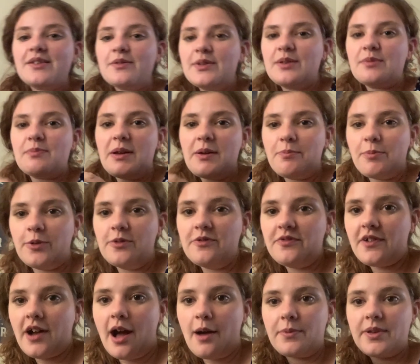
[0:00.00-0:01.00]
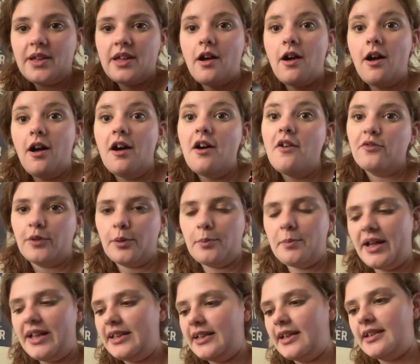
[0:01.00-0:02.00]
was my proof copy of
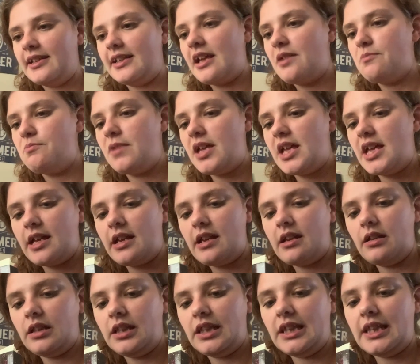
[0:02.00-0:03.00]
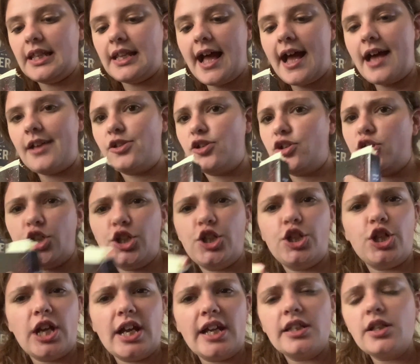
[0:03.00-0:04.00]
Rebellion that I made last
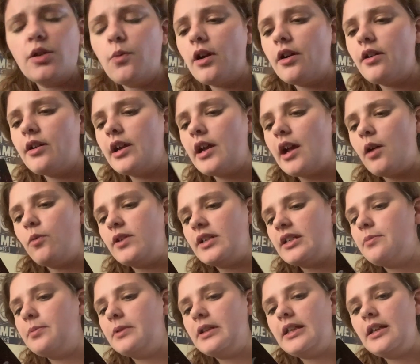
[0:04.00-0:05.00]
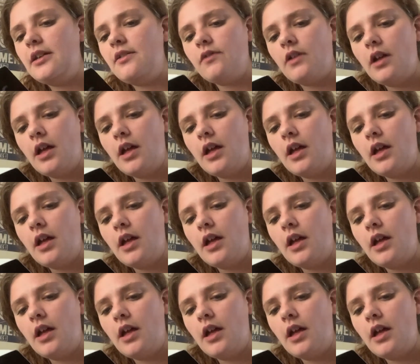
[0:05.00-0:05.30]
January, I want to believe.